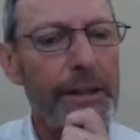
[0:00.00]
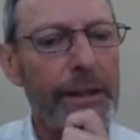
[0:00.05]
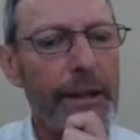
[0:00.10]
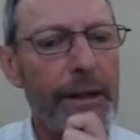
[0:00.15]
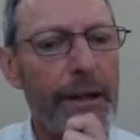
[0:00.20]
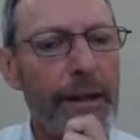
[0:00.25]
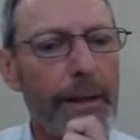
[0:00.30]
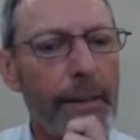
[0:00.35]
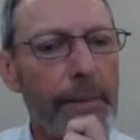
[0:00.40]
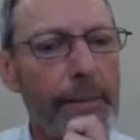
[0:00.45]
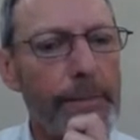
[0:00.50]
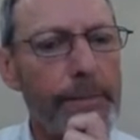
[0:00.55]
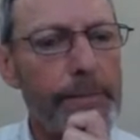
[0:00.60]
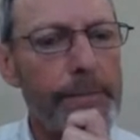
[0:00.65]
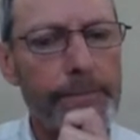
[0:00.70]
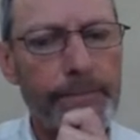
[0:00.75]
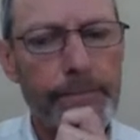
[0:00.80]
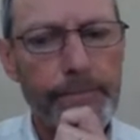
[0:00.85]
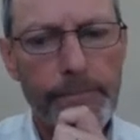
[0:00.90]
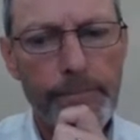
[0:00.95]
Um,
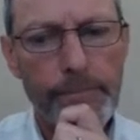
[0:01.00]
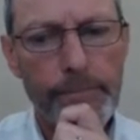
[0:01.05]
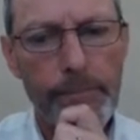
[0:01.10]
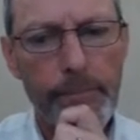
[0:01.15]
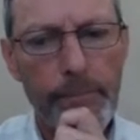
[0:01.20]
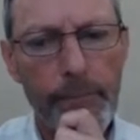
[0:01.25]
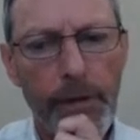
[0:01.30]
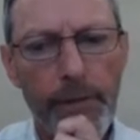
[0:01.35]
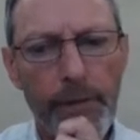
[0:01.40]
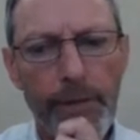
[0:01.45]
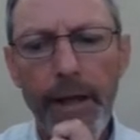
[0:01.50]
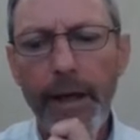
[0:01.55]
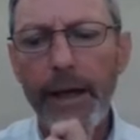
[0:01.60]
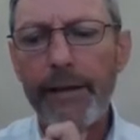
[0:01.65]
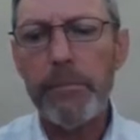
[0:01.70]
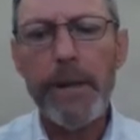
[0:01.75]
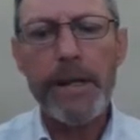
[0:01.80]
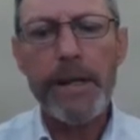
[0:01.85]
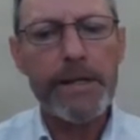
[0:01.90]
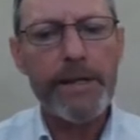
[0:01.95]
they have a
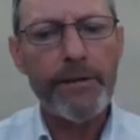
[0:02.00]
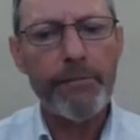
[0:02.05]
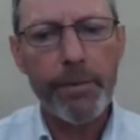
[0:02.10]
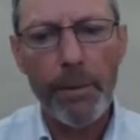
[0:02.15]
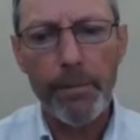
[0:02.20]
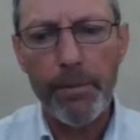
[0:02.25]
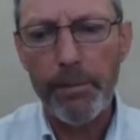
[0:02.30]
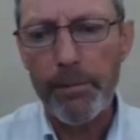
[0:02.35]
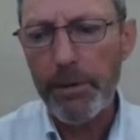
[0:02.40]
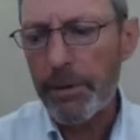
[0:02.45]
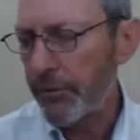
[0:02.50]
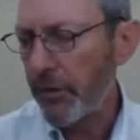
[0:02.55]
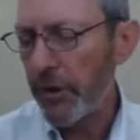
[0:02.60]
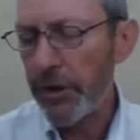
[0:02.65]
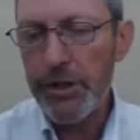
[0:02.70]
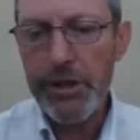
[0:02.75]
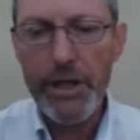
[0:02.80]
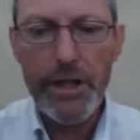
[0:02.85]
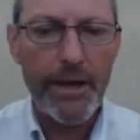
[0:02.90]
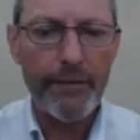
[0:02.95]
massive problem because
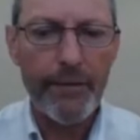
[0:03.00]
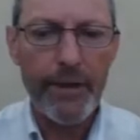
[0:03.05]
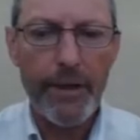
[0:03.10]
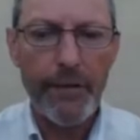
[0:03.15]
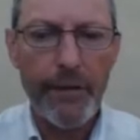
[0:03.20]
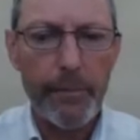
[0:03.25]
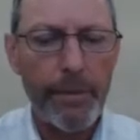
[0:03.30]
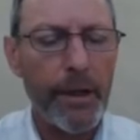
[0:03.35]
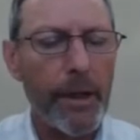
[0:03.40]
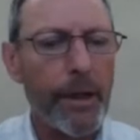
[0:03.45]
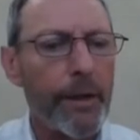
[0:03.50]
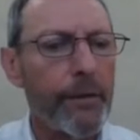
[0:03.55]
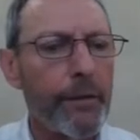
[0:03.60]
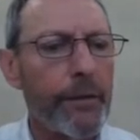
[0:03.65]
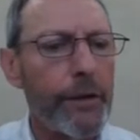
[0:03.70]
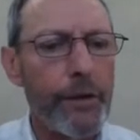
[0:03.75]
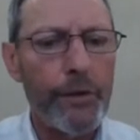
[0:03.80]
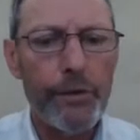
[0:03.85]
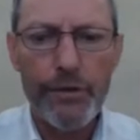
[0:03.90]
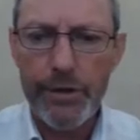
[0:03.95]
virtually every other plant that
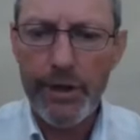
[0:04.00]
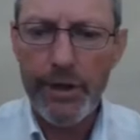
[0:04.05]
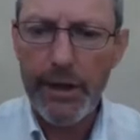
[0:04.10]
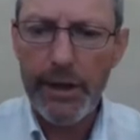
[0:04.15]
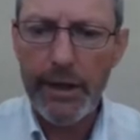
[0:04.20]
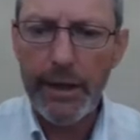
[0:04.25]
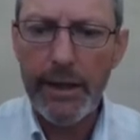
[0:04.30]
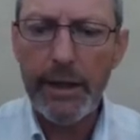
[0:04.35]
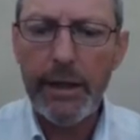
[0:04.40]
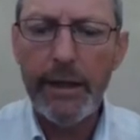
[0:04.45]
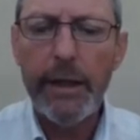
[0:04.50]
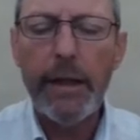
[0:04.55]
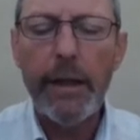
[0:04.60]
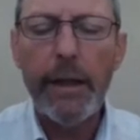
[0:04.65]
you see